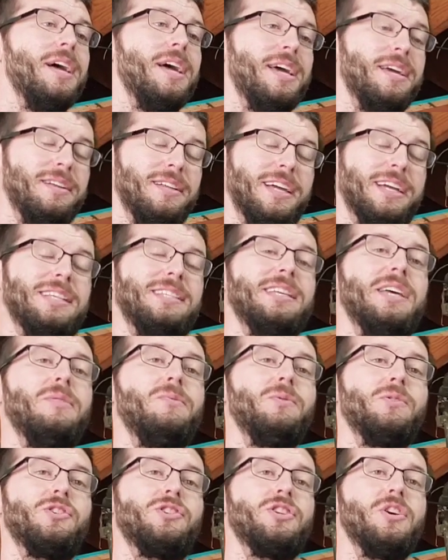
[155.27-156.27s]
And like I said,
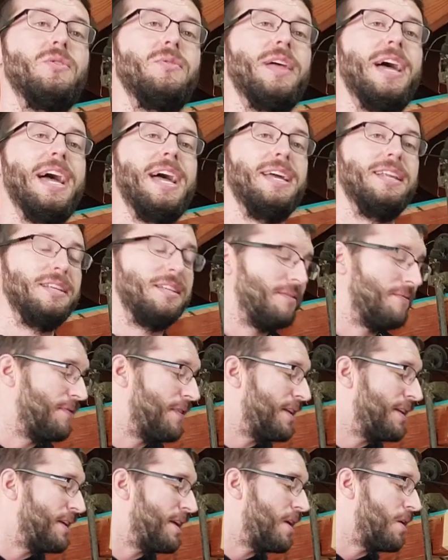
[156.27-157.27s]
we'll show that in the
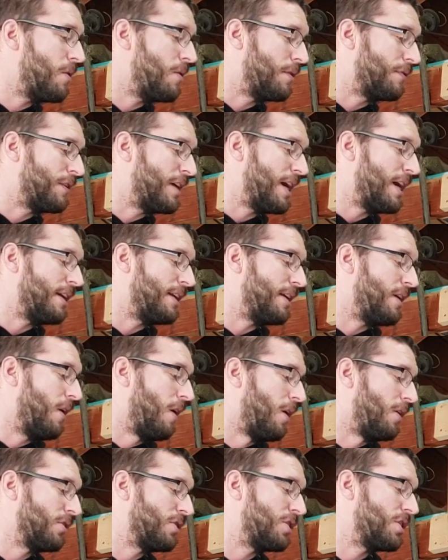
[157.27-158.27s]
video of cutting
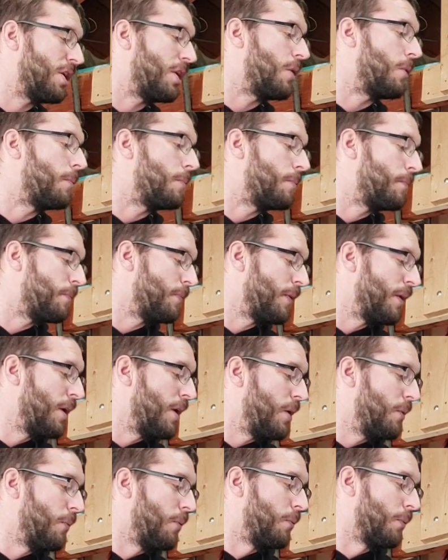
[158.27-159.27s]
also
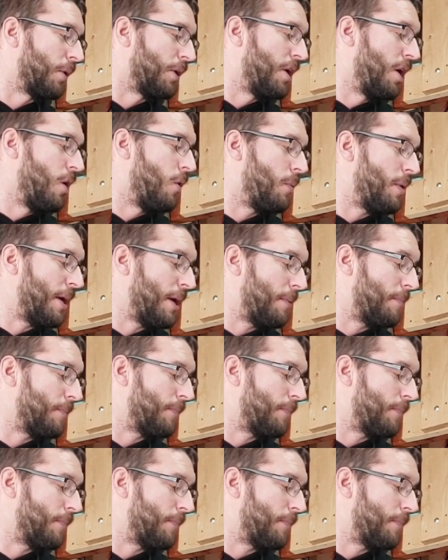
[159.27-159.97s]
when we're going.